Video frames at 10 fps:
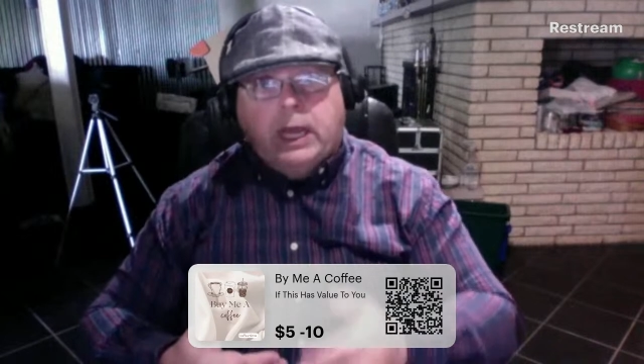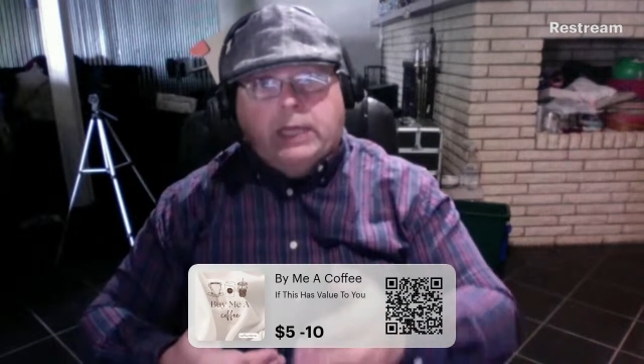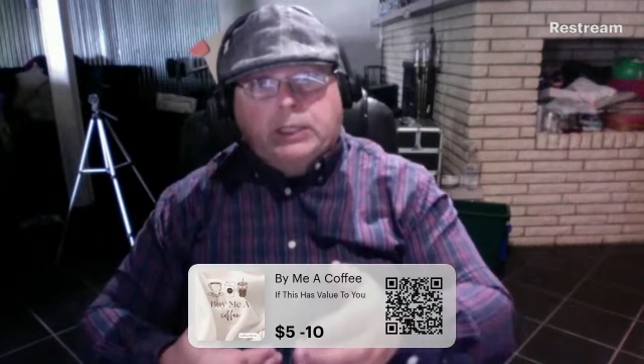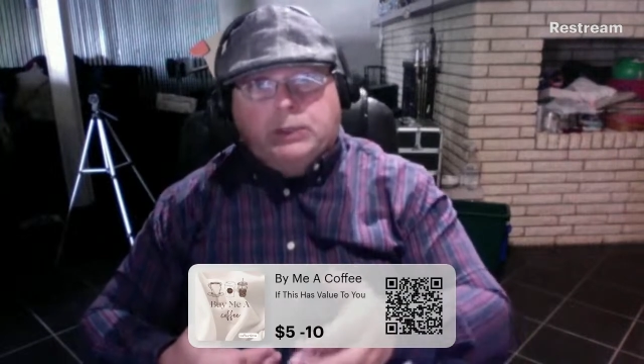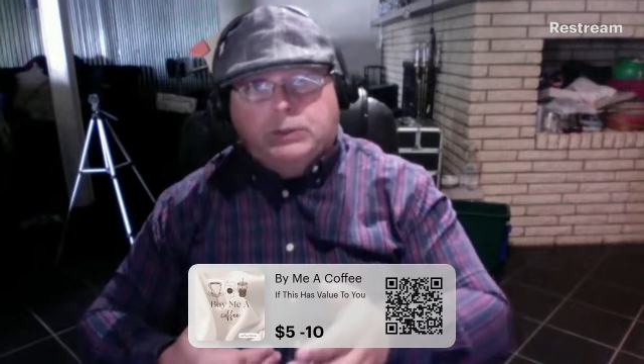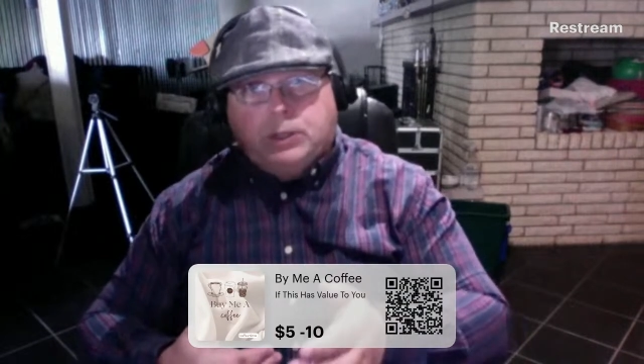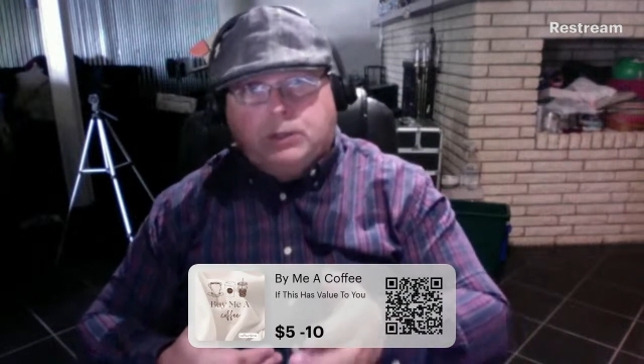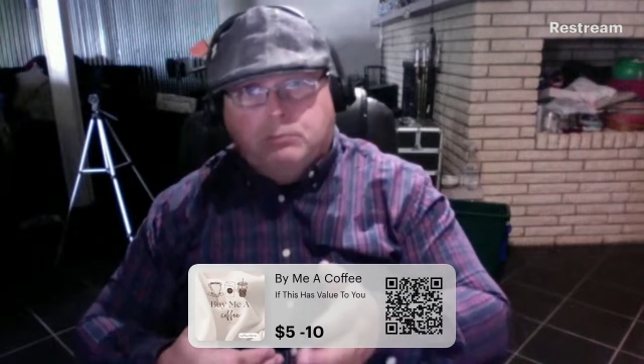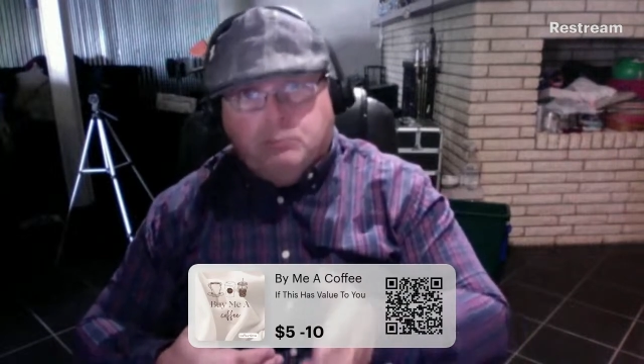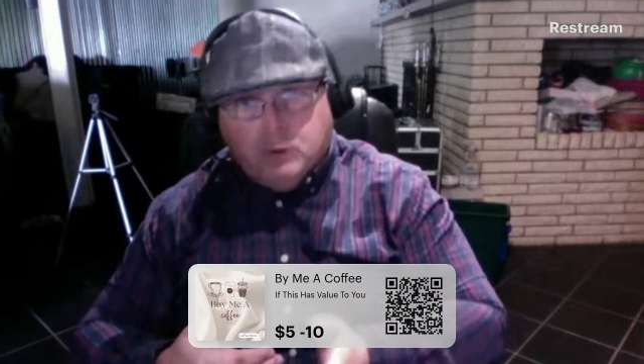and you
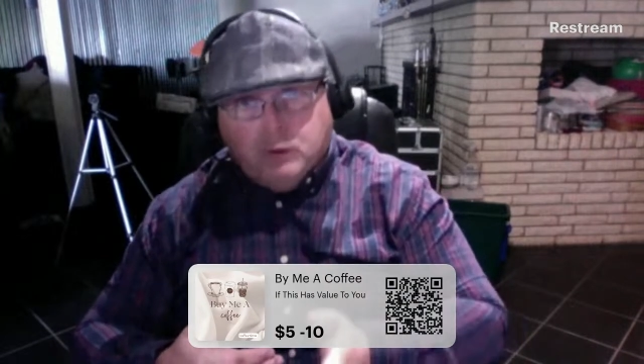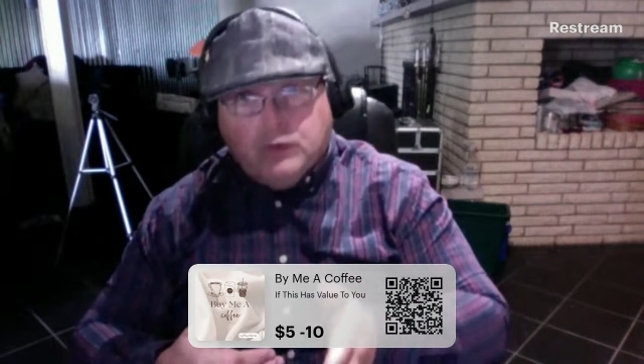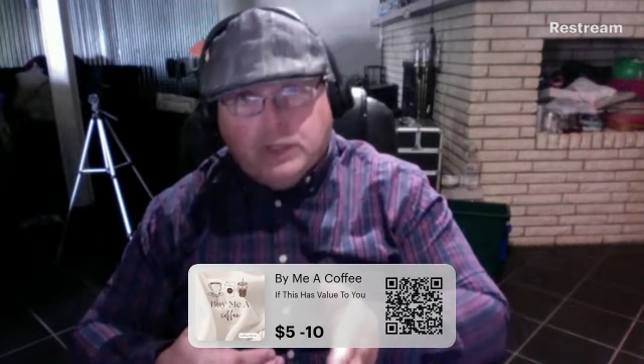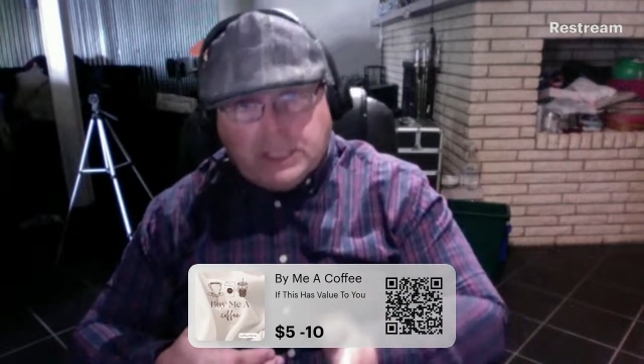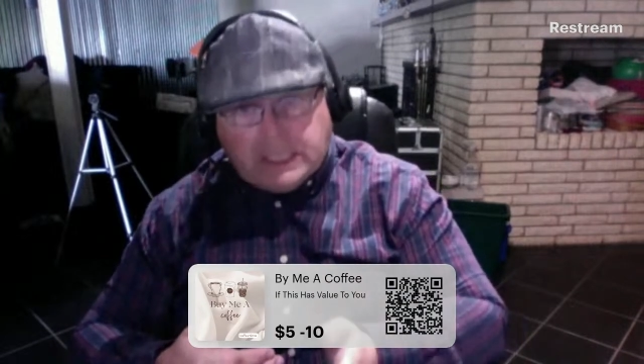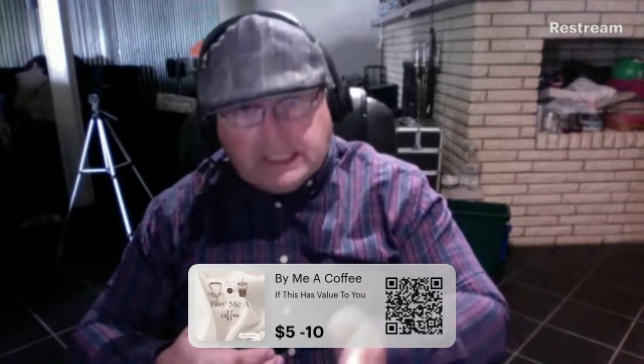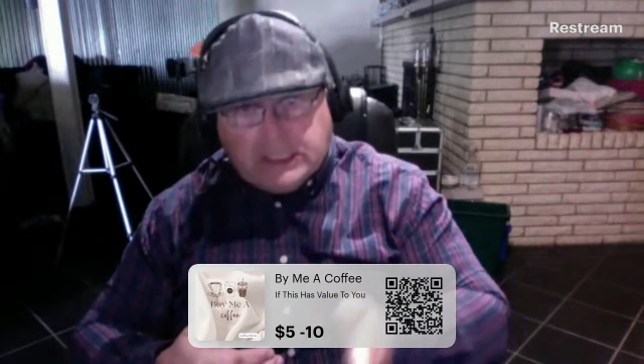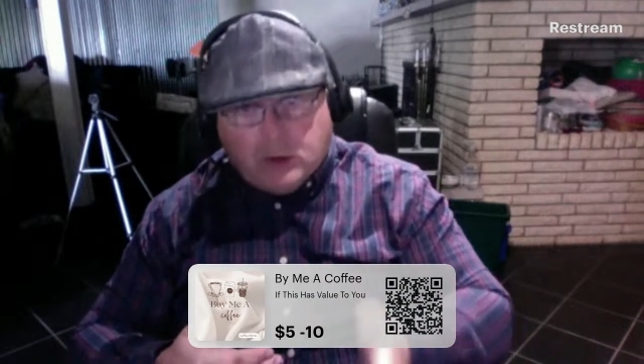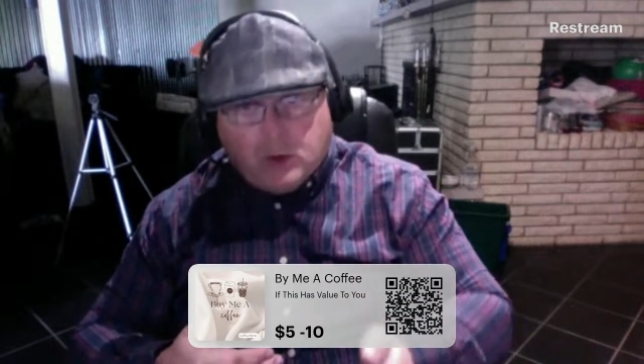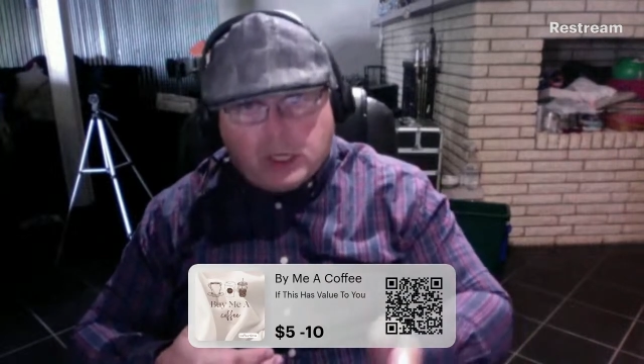start moving in
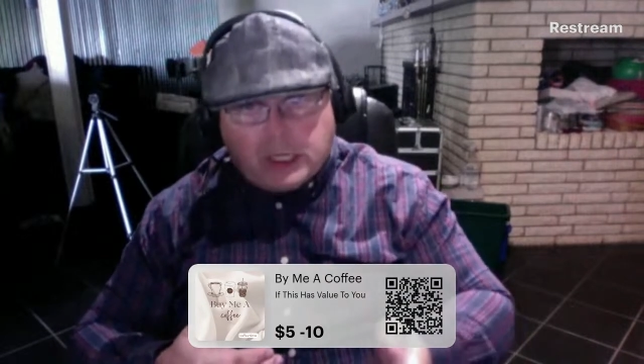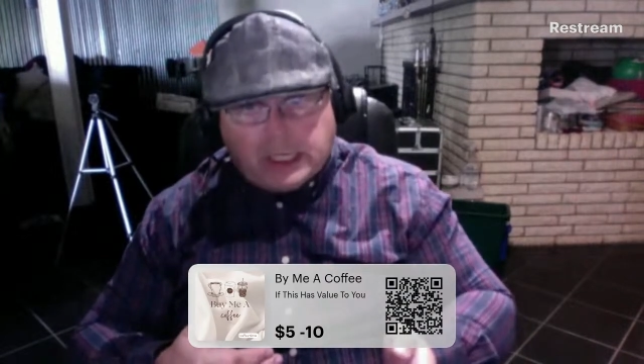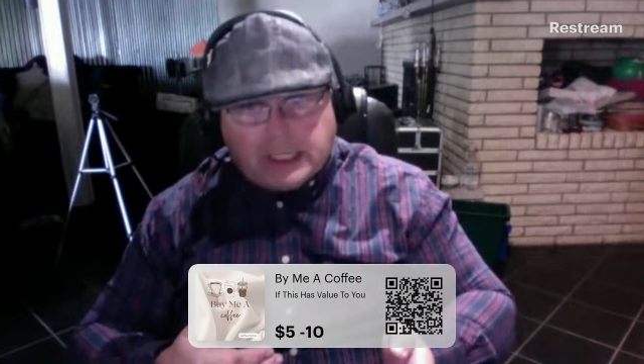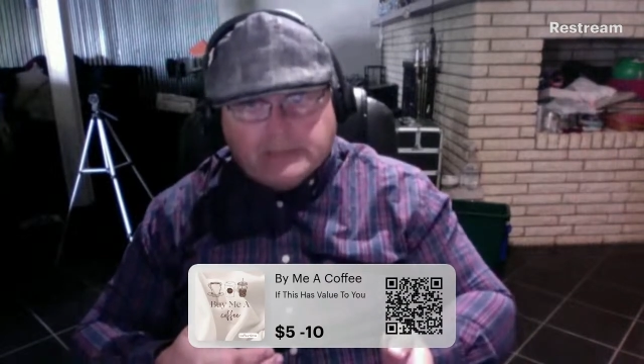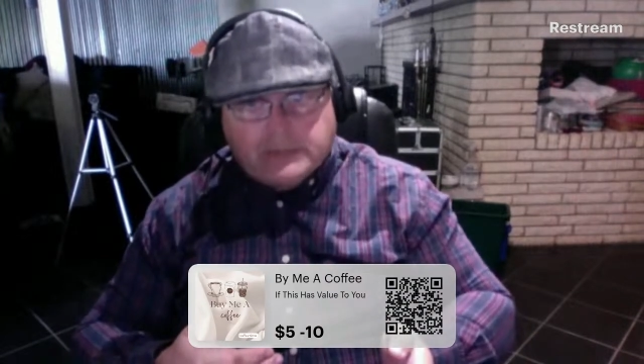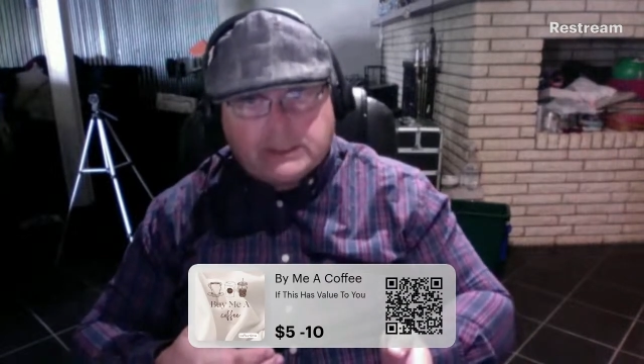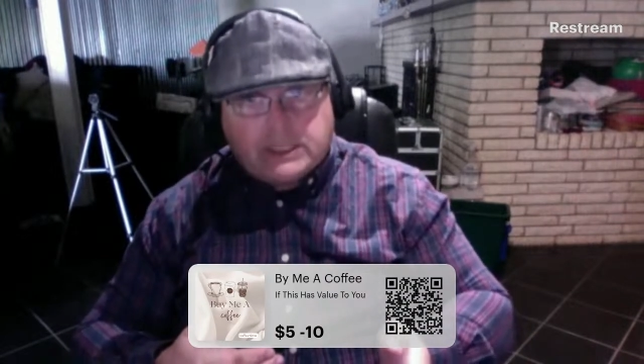your gifts